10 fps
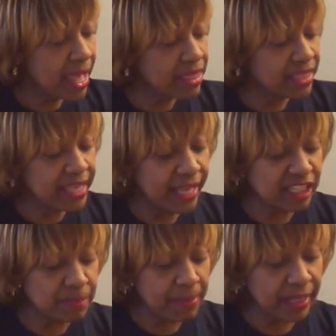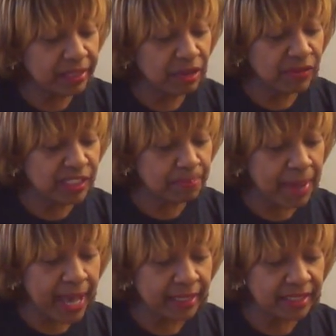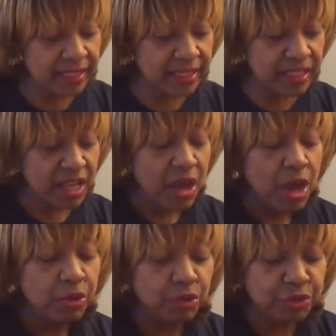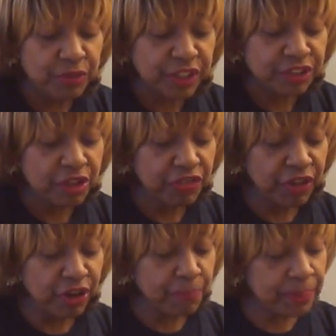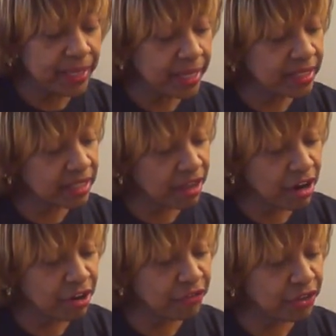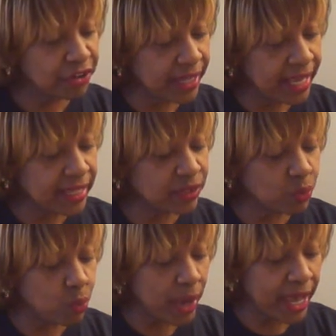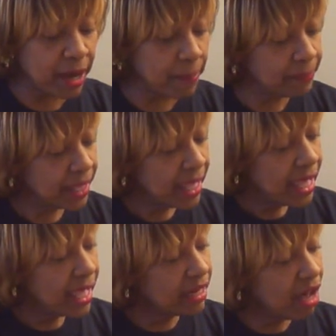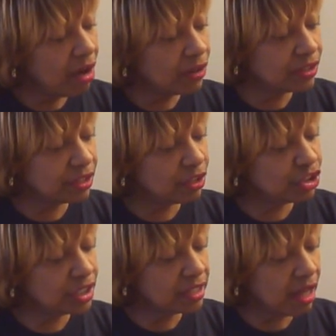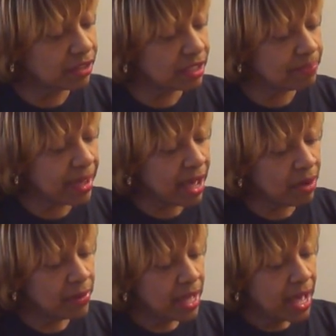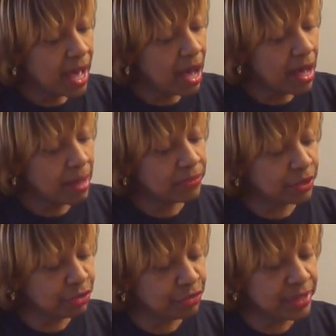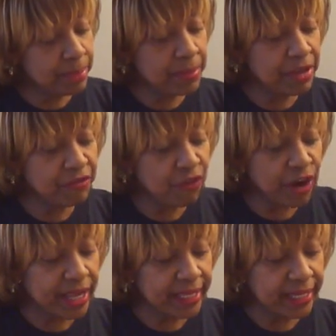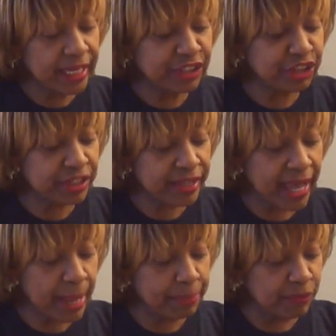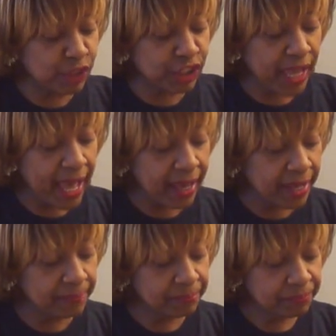and the expected responses. Nutritional therapy is covered as well. And also she talks about the treatment for each type of shock